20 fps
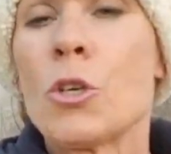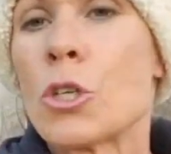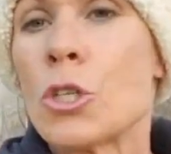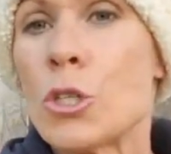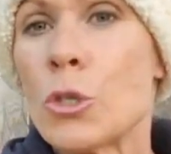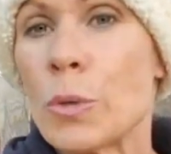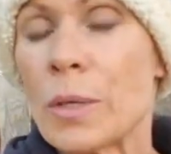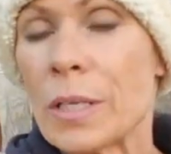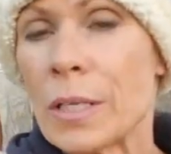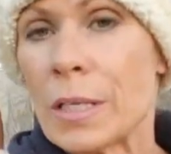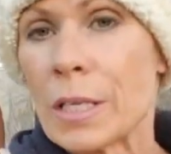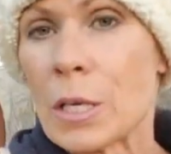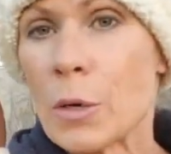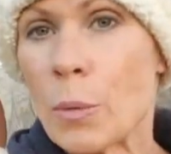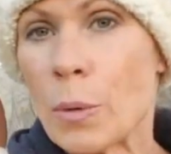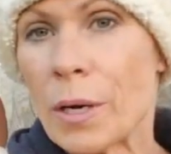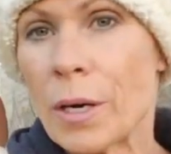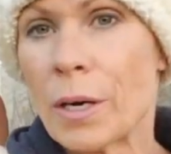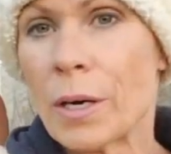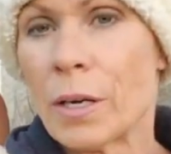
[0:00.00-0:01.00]
can do it
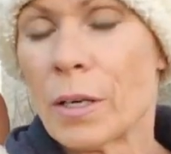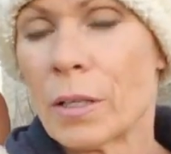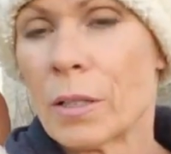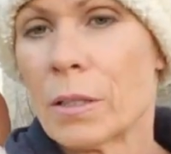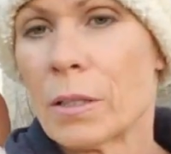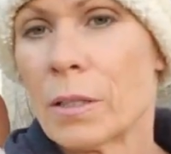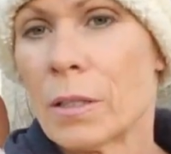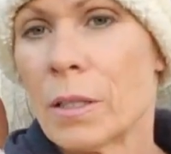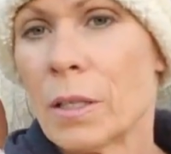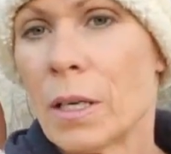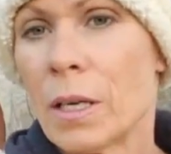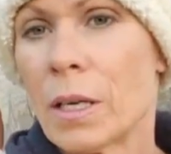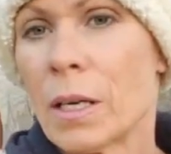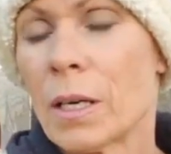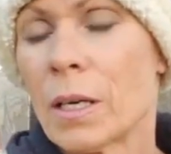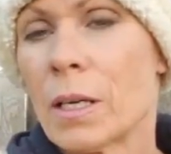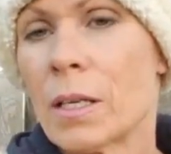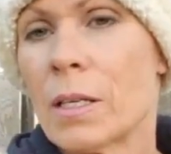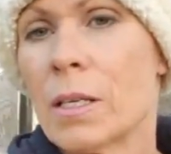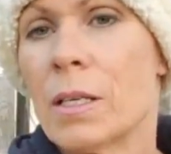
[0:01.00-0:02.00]
anywhere.
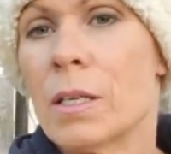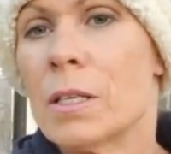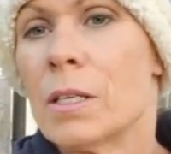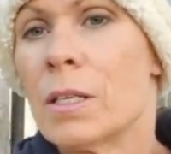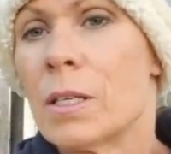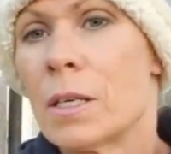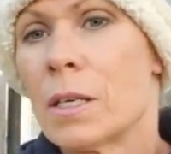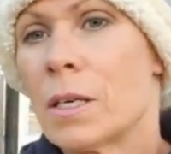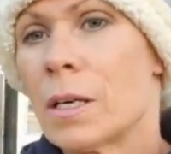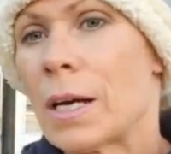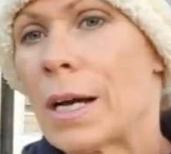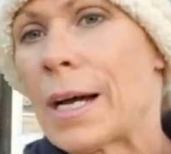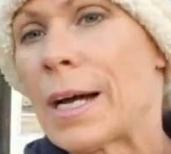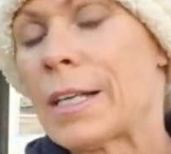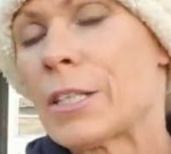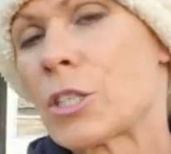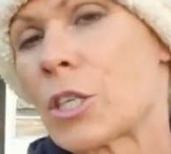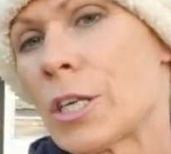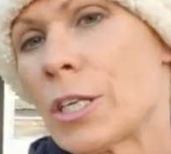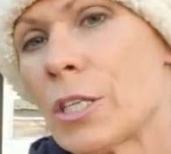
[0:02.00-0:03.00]
And
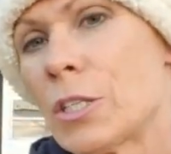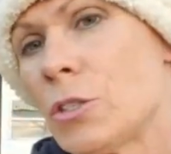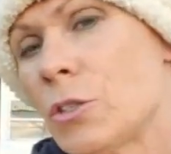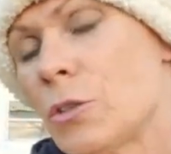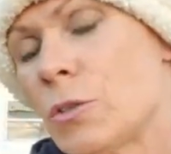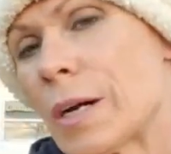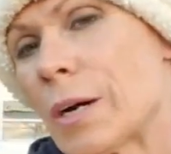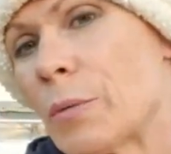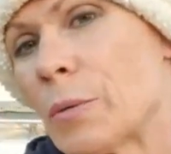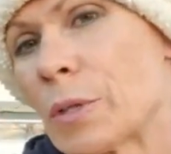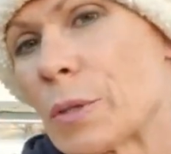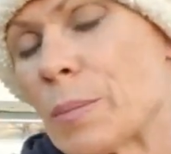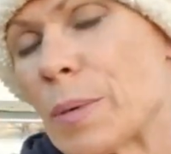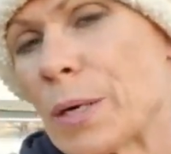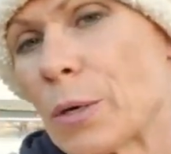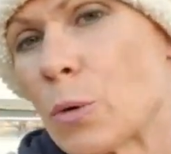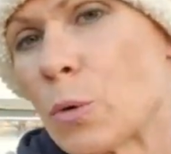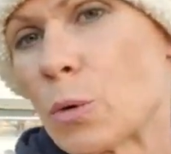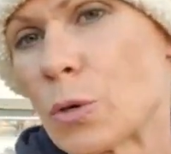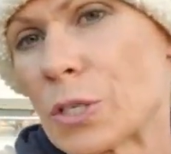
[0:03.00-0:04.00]
I try to do that with
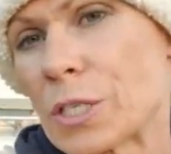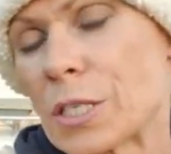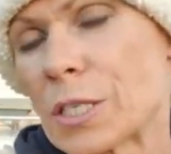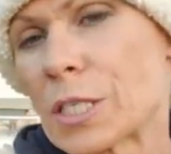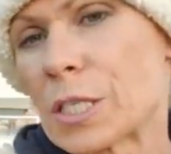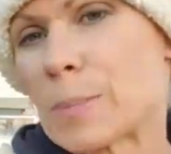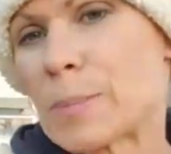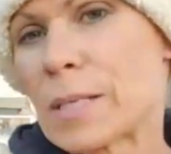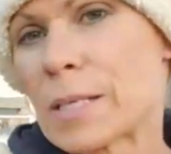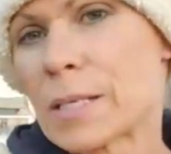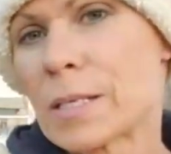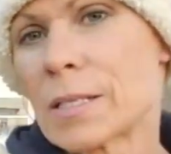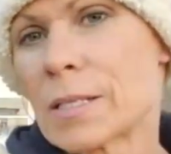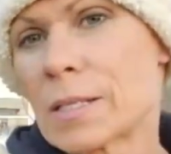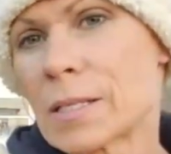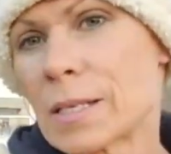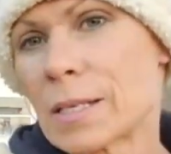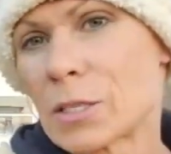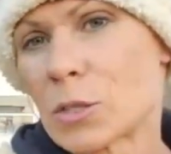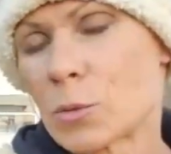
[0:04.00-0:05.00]
my horses,
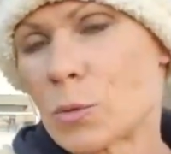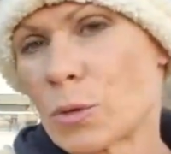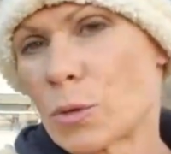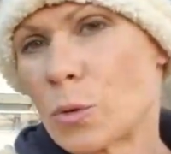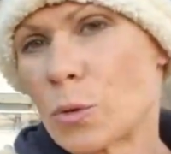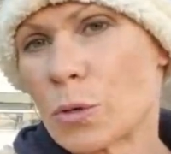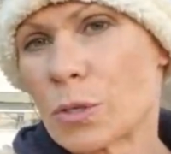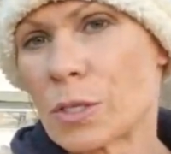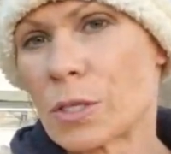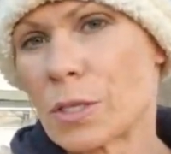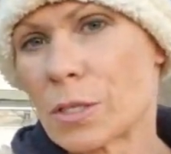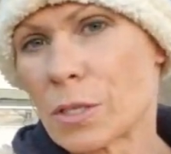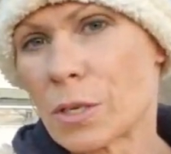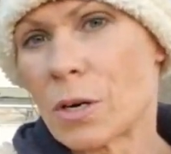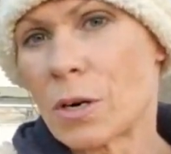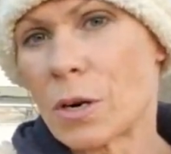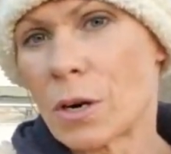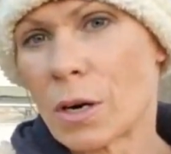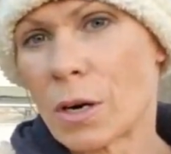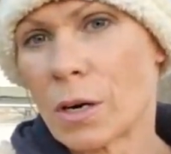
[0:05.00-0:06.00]
because that's where horses
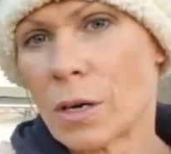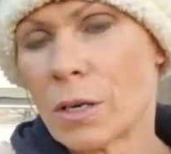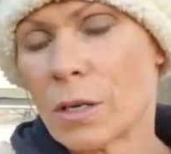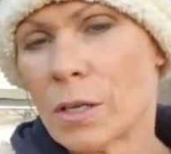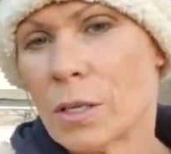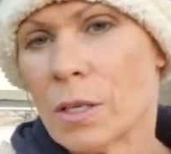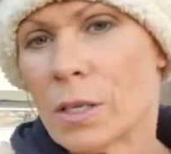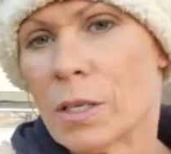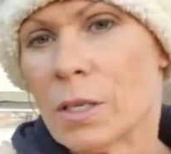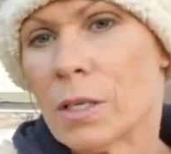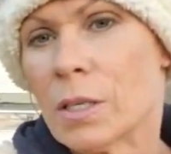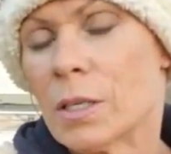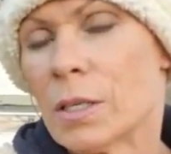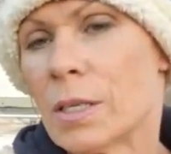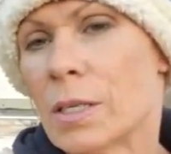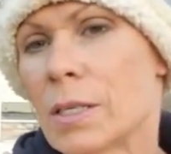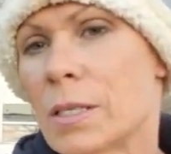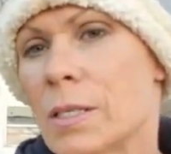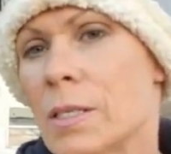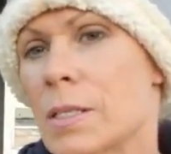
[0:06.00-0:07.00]
are,
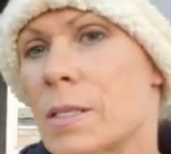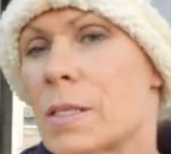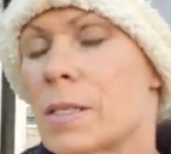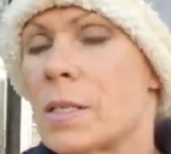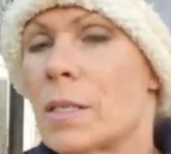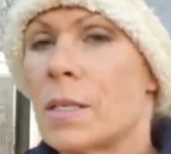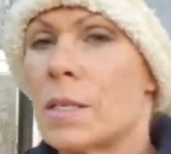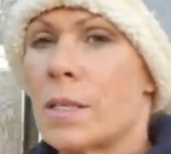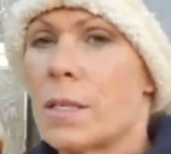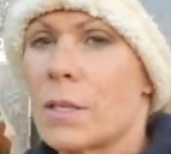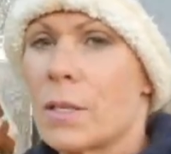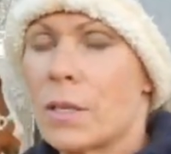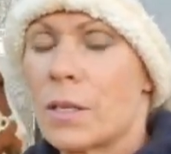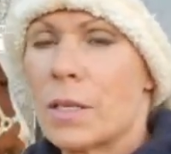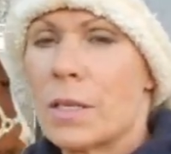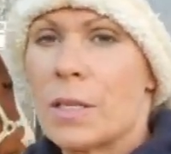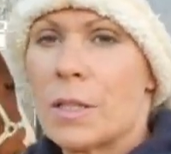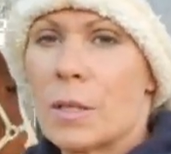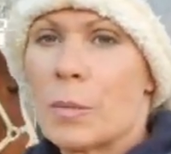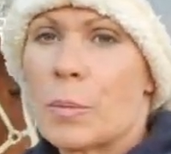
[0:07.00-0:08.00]
is they're
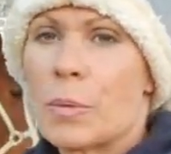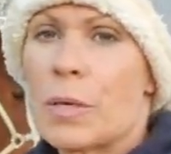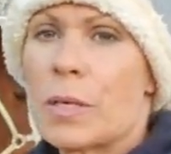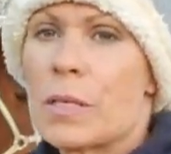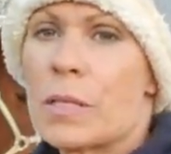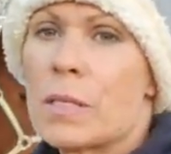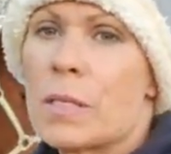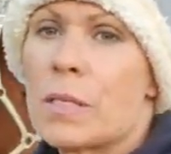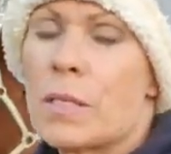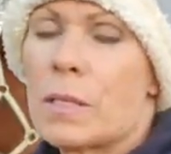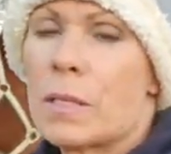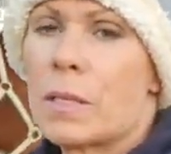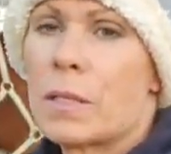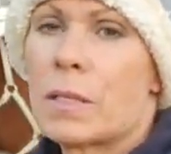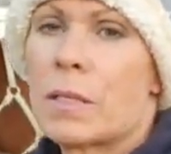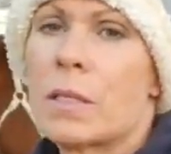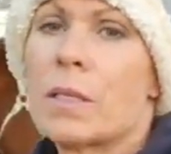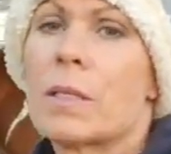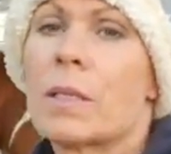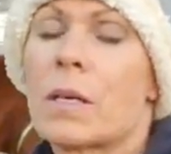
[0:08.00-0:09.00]
in the present, they're
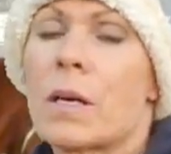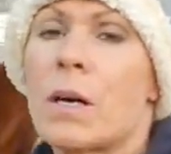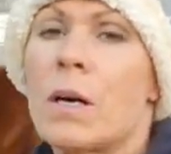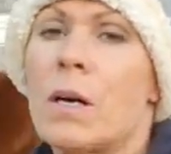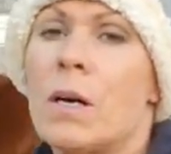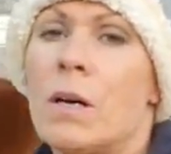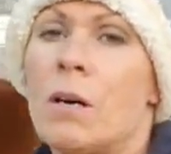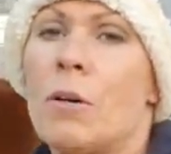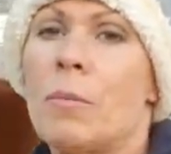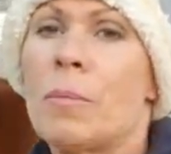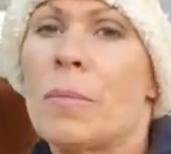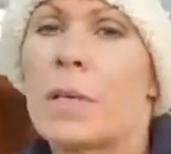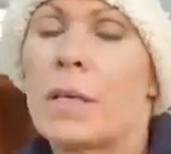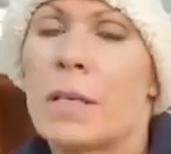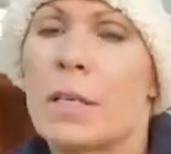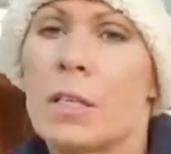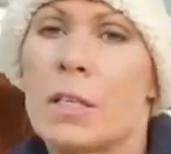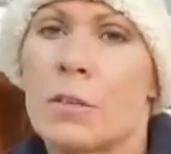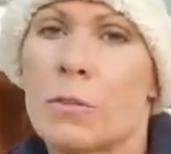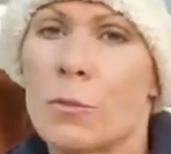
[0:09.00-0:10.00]
in the calm.
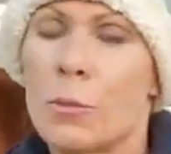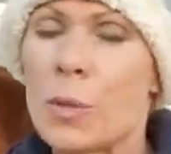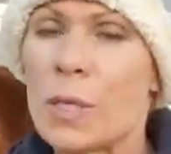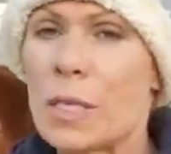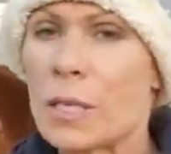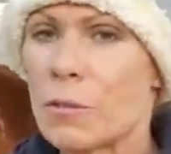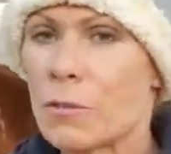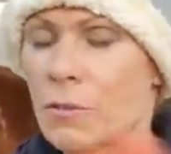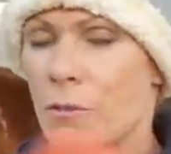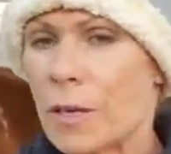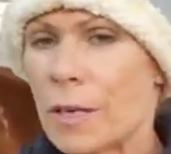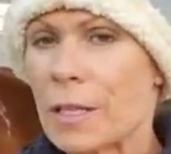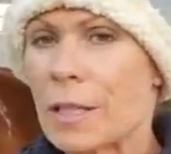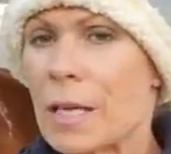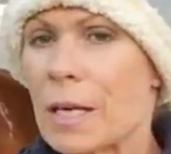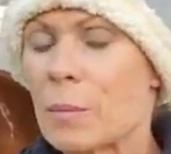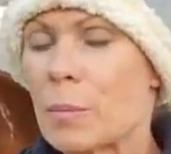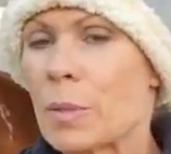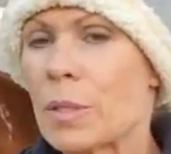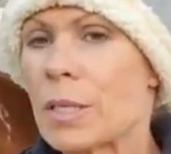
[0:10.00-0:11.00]
And if we can find
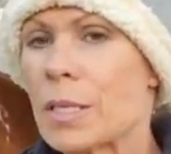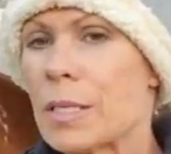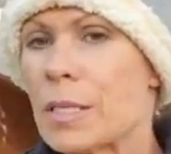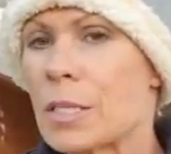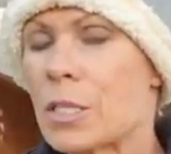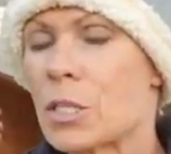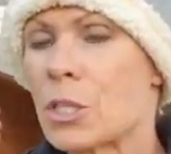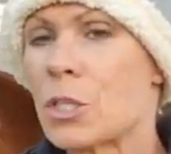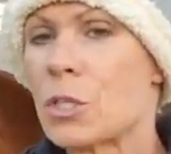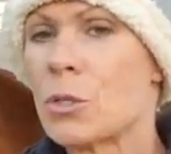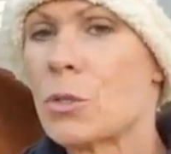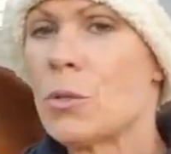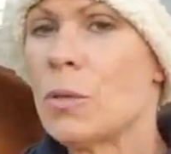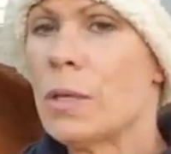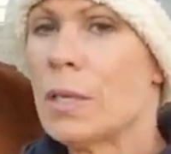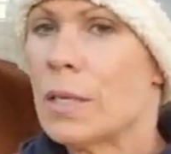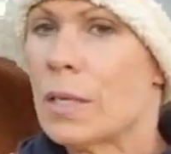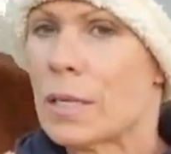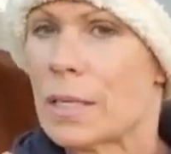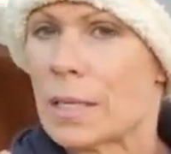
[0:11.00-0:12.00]
that place too,
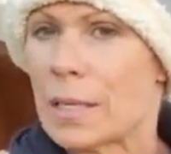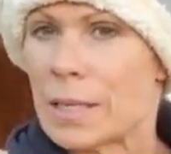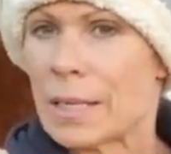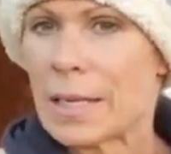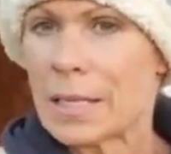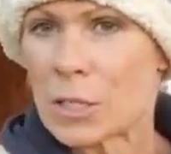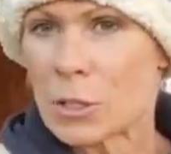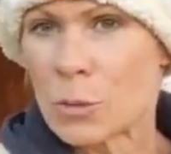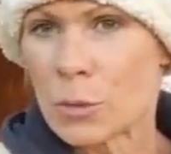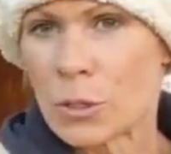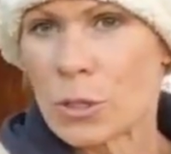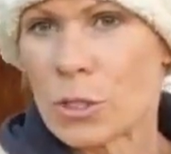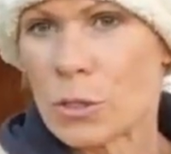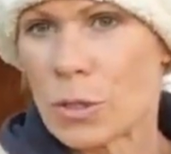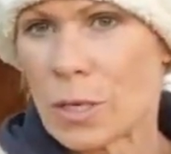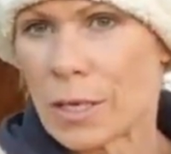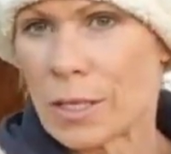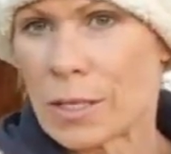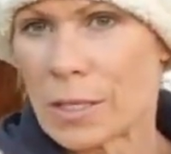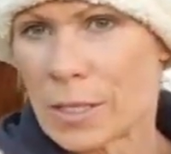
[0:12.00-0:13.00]
that's where you
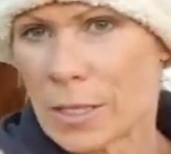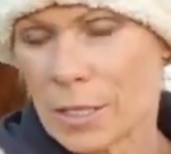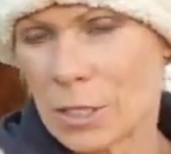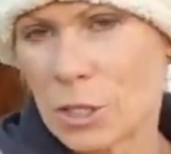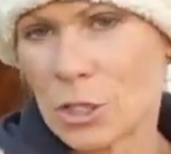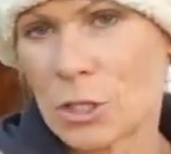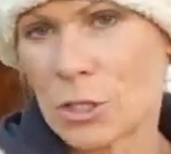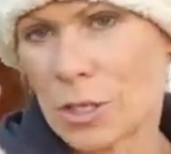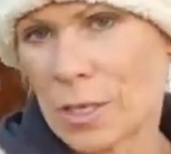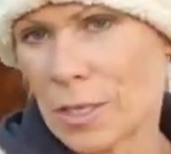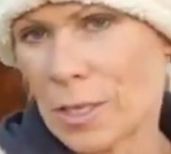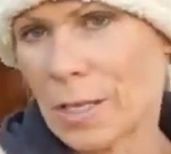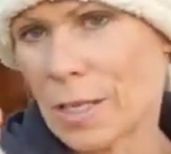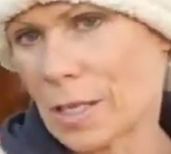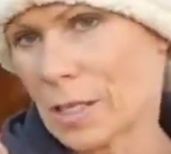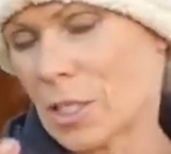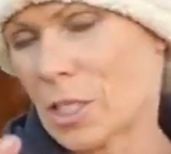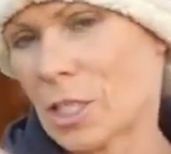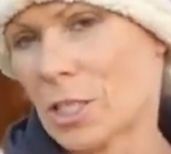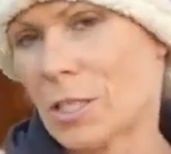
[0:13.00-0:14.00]
guys get your
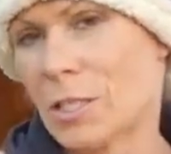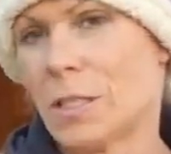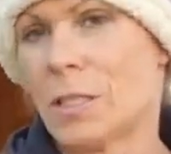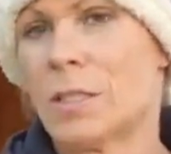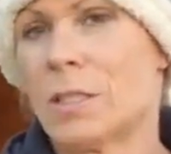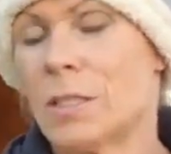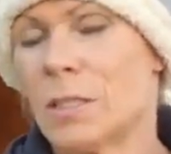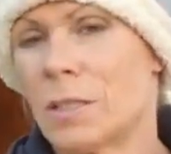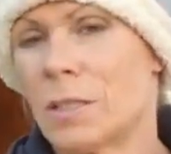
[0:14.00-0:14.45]
connection.